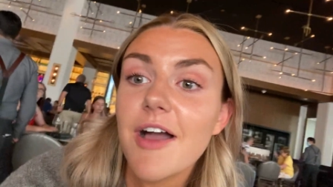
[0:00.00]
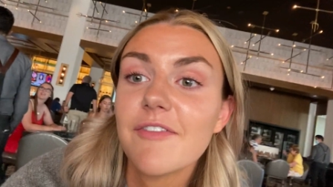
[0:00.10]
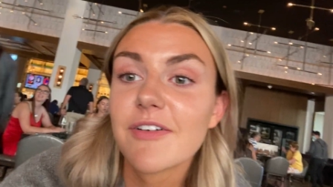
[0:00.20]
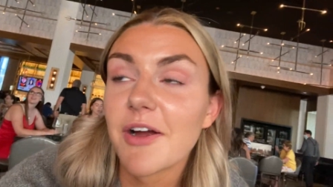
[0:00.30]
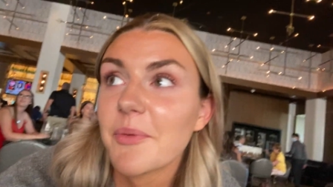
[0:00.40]

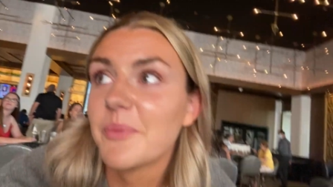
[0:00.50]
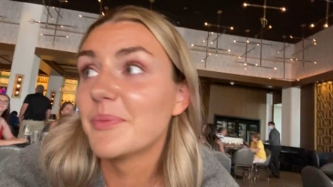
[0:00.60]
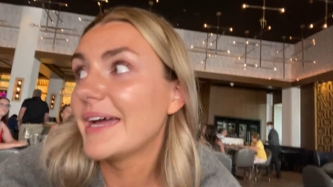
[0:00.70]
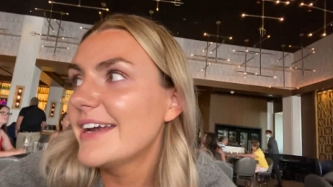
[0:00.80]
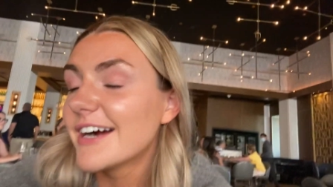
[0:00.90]
for
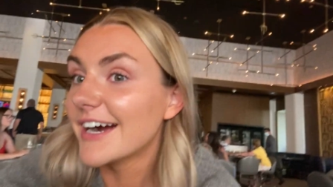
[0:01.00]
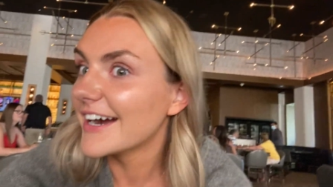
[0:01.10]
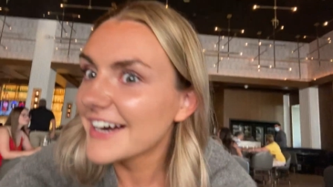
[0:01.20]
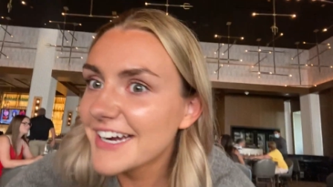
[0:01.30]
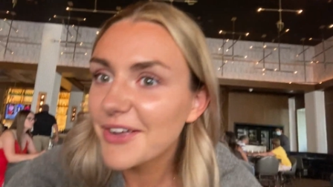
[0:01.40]
our
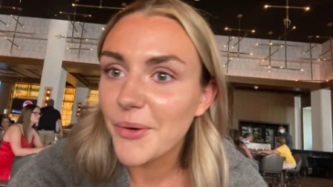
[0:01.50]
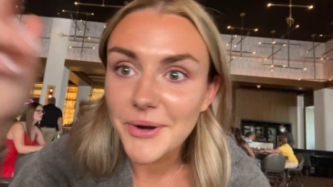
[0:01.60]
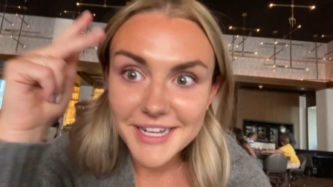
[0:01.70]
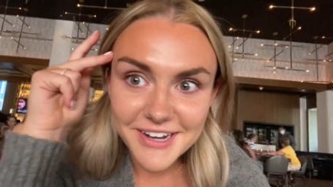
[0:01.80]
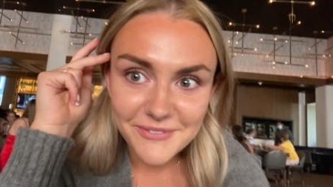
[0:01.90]
waiter.
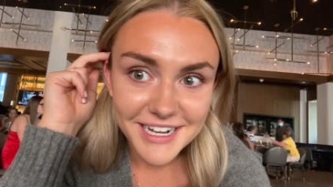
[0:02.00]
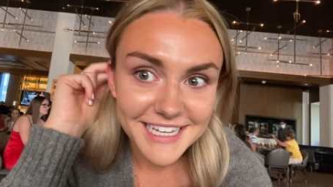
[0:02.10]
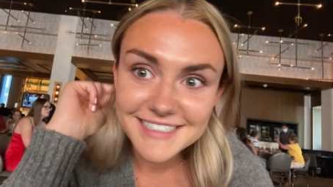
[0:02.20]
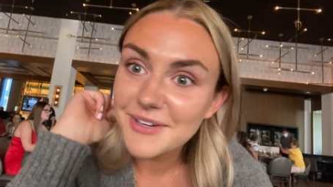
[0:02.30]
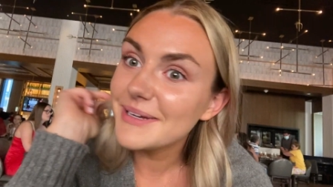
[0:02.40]
Gordon, what are
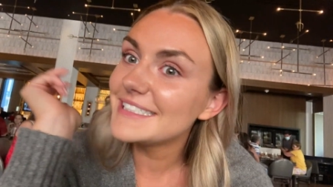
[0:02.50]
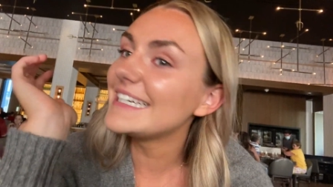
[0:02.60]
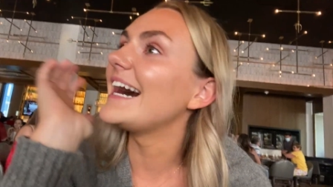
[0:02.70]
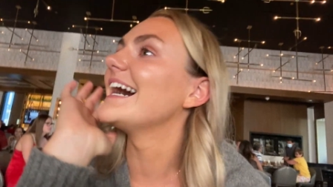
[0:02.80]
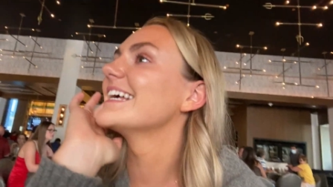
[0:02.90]
you doing
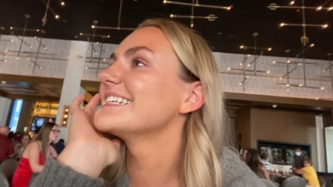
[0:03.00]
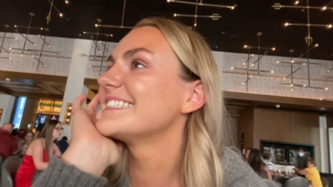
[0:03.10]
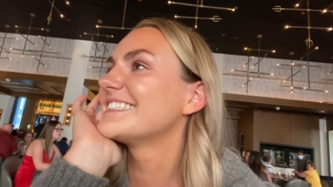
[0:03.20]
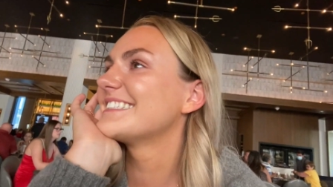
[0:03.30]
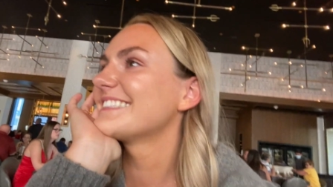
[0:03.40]
to us?